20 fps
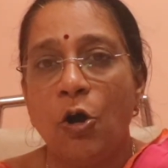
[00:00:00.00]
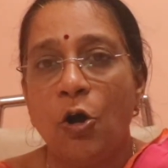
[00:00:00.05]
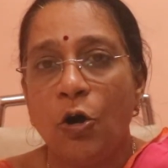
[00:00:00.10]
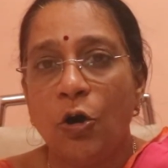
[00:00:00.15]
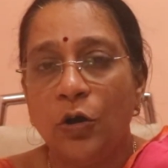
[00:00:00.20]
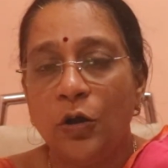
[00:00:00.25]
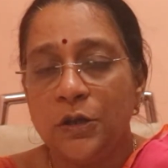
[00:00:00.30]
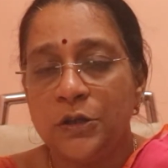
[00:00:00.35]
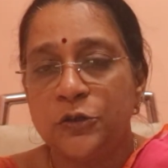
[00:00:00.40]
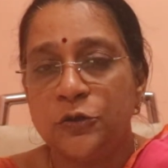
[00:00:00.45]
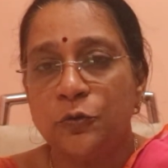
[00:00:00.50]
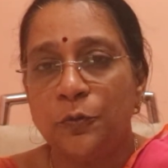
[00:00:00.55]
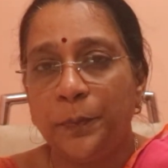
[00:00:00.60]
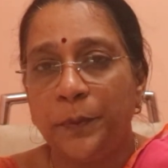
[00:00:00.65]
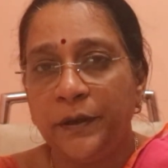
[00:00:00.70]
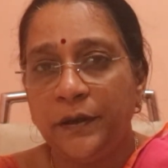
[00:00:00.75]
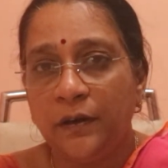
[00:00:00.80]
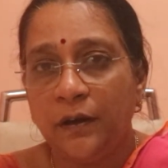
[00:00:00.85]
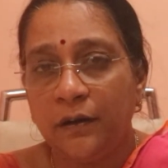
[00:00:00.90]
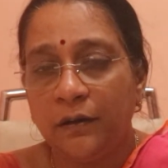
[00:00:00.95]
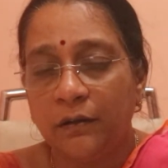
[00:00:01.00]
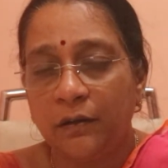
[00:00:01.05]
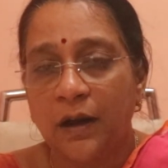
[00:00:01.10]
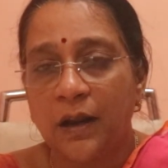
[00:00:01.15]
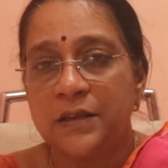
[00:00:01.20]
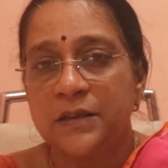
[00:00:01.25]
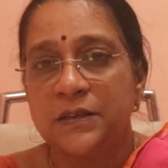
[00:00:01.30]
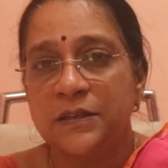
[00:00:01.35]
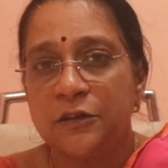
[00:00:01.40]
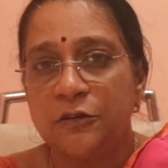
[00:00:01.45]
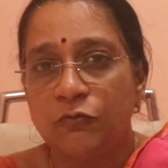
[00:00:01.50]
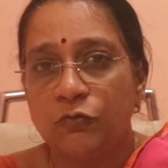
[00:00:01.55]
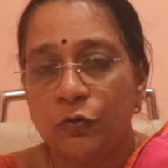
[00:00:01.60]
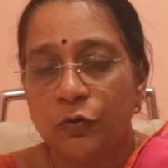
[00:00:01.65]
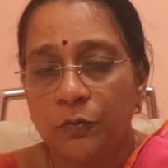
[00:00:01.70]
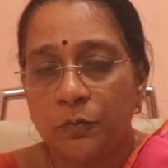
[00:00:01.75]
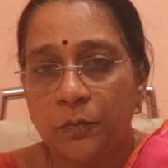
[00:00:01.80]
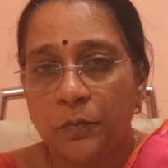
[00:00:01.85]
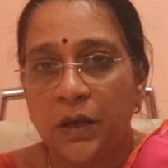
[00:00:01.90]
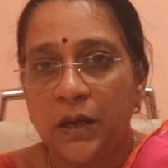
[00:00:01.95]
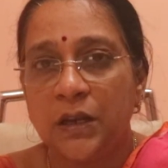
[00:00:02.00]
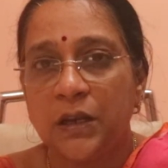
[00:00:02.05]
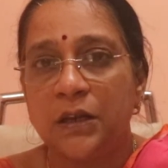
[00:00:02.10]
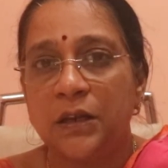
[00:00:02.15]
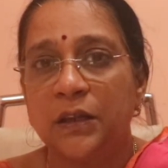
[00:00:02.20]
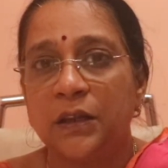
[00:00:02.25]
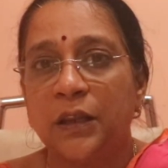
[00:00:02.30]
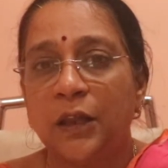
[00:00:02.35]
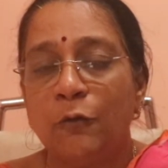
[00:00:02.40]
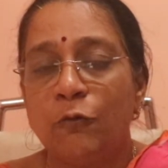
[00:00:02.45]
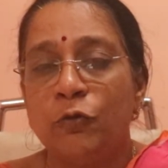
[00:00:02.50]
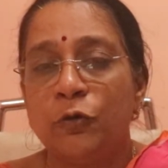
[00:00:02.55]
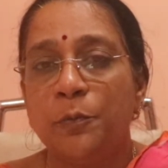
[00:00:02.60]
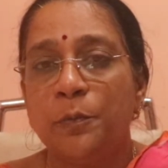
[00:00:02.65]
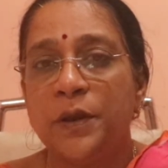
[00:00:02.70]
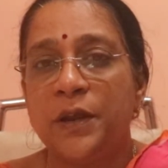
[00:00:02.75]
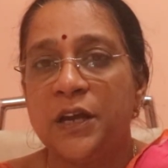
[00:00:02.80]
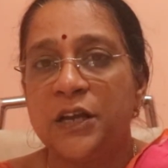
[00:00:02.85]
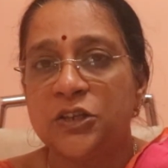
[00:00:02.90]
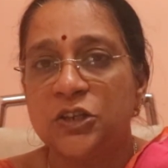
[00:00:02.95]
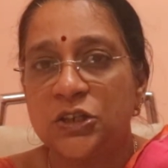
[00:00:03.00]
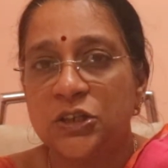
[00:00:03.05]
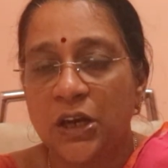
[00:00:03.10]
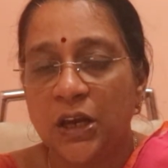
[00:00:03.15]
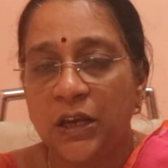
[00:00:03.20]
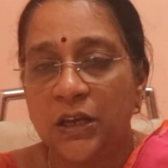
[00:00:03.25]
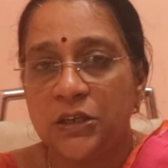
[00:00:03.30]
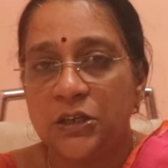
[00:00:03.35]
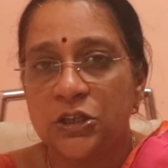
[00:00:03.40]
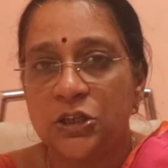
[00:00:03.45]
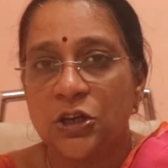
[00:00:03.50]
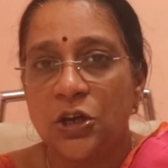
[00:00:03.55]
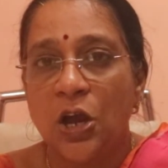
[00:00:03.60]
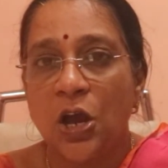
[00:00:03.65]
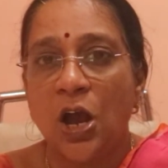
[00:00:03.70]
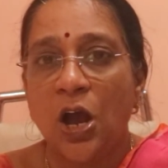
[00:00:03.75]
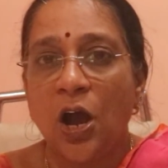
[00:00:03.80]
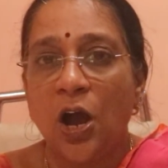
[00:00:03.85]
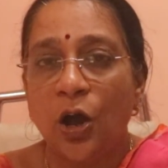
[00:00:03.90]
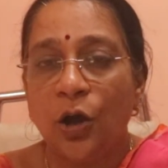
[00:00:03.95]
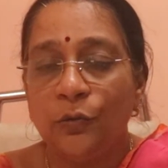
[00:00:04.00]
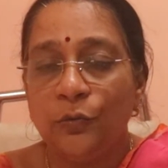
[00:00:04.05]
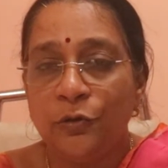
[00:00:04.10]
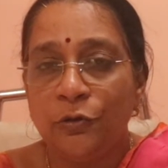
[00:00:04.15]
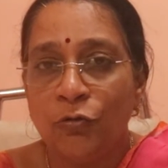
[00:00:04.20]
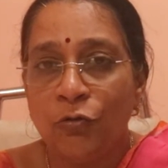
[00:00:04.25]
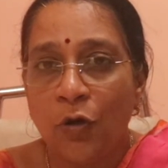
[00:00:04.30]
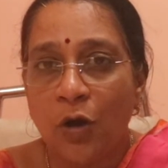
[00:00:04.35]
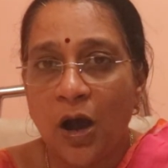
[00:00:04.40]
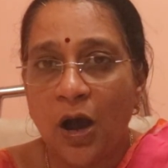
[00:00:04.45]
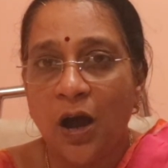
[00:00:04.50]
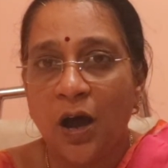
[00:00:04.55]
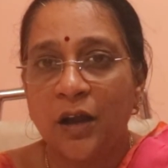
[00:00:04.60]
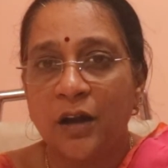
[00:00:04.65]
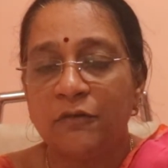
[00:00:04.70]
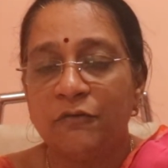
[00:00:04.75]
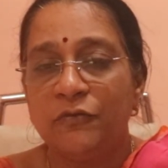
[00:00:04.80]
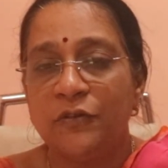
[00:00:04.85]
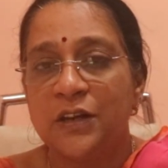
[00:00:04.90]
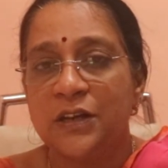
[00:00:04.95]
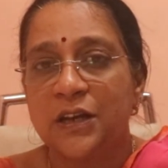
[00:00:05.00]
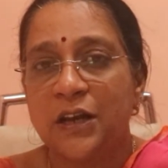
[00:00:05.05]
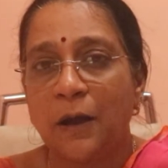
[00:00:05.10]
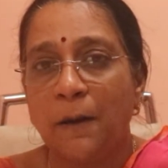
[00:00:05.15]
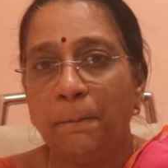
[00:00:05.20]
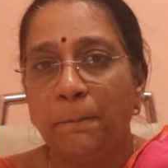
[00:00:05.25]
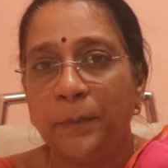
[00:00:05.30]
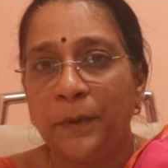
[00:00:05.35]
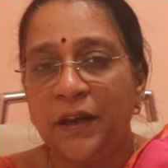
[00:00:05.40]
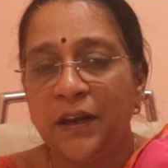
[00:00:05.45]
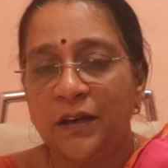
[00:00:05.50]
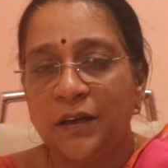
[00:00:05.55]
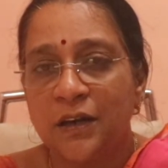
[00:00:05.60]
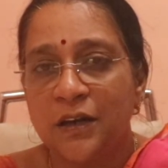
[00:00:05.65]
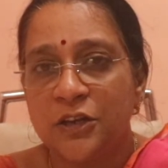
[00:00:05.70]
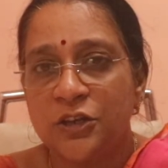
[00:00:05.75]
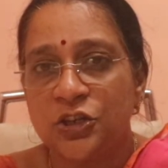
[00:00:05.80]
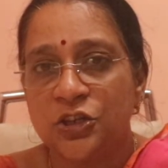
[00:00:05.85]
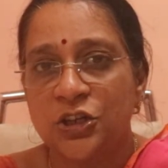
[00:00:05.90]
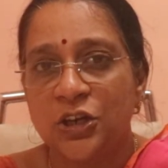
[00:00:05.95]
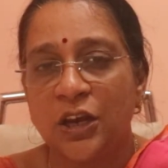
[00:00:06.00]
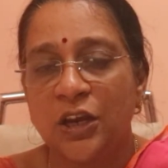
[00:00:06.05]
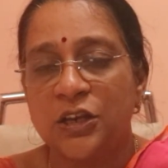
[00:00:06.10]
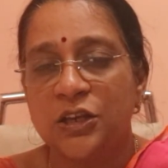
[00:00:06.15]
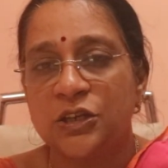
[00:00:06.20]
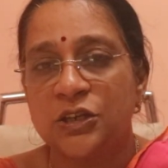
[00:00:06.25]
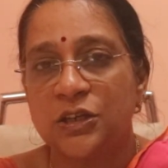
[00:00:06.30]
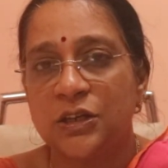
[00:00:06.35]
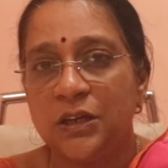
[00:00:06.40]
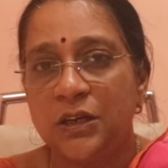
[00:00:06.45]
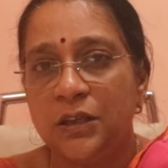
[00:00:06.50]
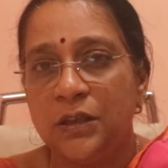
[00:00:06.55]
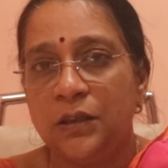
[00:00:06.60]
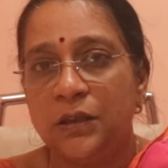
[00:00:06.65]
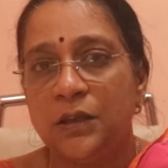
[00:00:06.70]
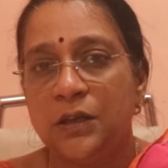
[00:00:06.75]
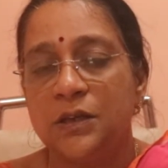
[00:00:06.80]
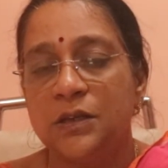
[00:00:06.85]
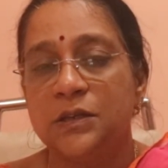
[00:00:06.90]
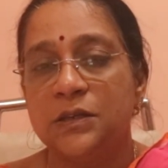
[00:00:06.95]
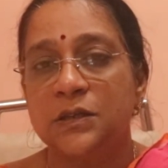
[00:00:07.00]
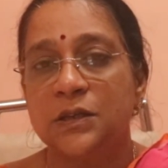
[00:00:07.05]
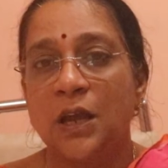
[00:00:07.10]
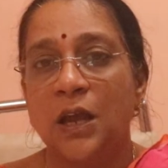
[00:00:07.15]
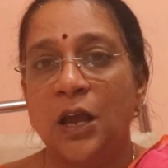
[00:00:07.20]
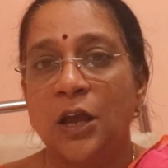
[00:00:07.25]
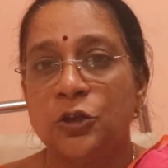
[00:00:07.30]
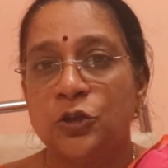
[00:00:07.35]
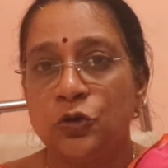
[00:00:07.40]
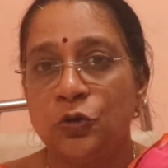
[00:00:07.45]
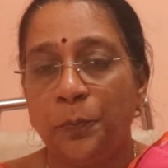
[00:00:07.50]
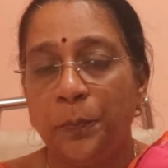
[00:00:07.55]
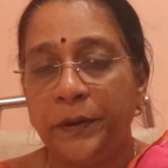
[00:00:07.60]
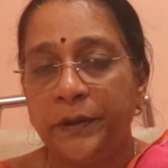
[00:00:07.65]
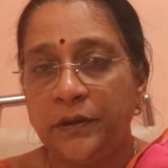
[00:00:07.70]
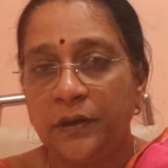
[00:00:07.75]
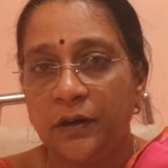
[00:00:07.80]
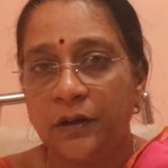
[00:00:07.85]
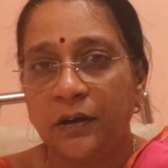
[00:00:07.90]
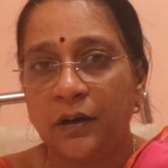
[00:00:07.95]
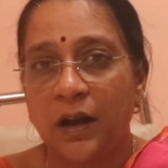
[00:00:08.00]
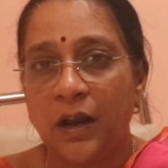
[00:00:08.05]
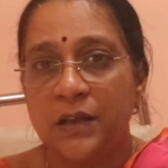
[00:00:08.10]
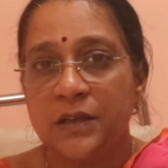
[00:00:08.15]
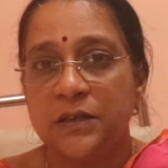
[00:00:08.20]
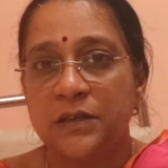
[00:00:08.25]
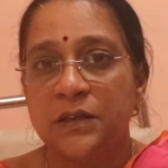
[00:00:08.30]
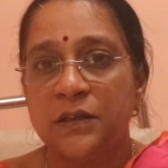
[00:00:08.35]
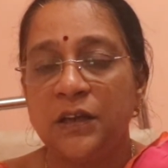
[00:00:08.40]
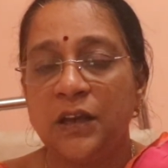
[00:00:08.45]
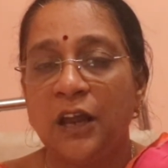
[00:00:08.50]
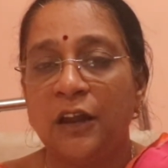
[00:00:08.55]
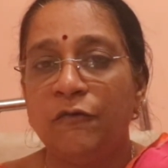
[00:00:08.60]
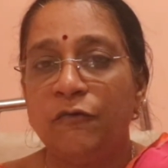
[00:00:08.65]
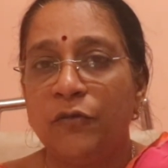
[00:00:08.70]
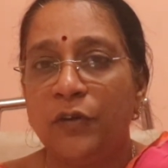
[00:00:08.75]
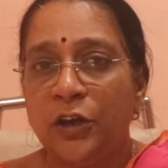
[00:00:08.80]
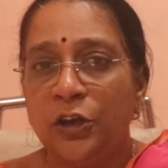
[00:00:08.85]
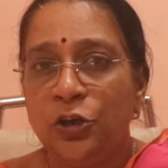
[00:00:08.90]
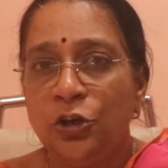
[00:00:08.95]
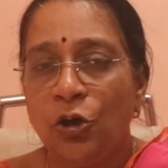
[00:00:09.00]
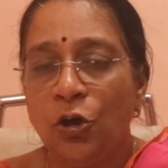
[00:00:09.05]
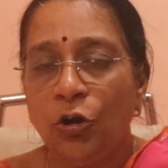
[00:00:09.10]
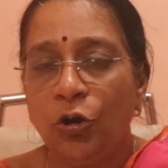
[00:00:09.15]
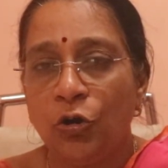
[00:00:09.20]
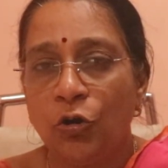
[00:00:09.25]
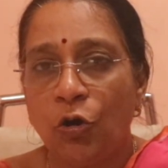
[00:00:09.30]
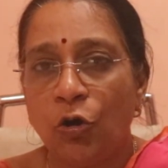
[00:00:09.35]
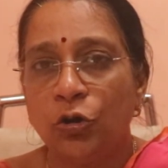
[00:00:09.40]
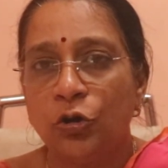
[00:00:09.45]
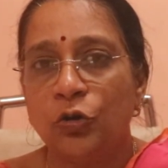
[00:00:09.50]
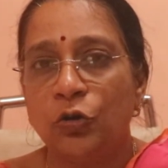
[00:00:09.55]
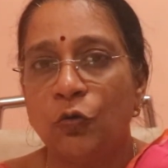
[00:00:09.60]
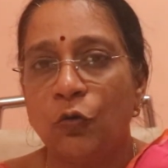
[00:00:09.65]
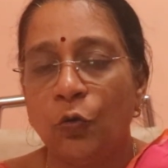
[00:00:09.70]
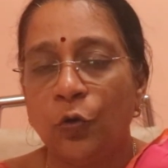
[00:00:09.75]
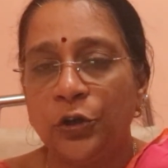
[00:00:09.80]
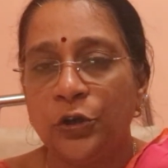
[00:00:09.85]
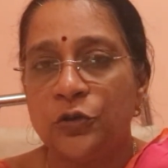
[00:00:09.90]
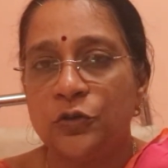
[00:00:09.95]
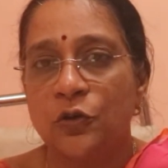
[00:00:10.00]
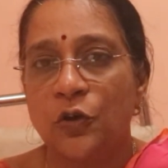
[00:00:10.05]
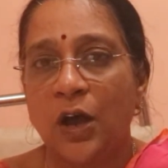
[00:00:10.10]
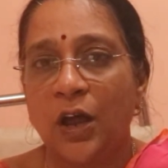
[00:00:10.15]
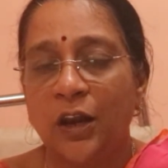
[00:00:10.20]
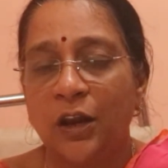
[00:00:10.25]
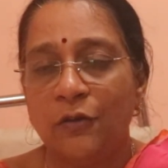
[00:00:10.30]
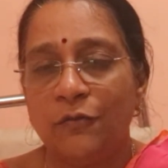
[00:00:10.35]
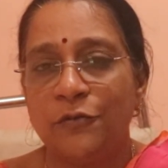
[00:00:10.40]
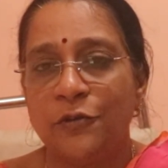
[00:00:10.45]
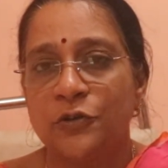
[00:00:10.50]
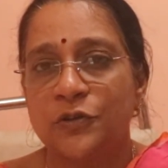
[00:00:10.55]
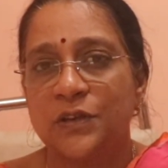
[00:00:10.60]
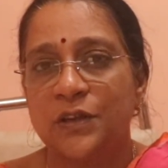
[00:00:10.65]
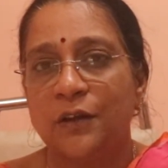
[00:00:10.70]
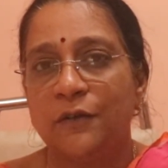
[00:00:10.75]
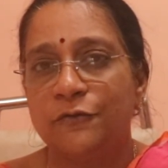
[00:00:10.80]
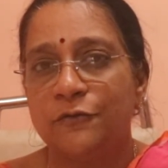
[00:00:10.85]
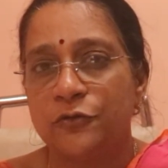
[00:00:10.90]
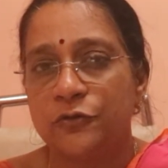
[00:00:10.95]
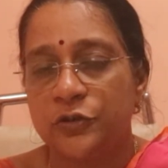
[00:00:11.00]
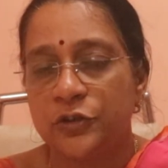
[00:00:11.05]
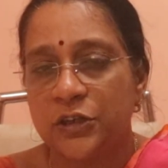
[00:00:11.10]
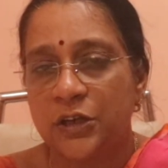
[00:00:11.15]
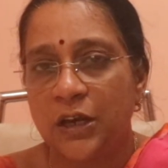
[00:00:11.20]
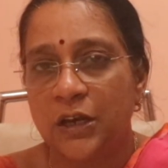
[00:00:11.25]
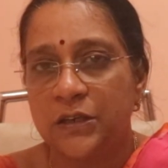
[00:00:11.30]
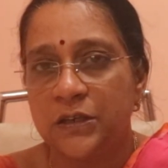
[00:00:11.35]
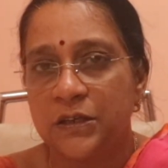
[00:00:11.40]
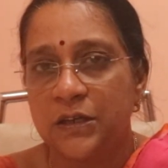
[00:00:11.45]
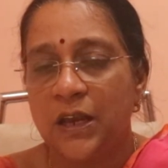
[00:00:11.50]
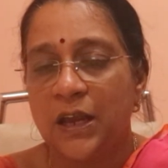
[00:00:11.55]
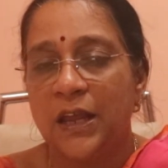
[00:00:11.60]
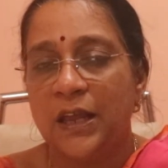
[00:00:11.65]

all Jupiter transit would mean there would be a change. How you are will completely change in this Jupiter transit, and when you're not going to allow yourself to change,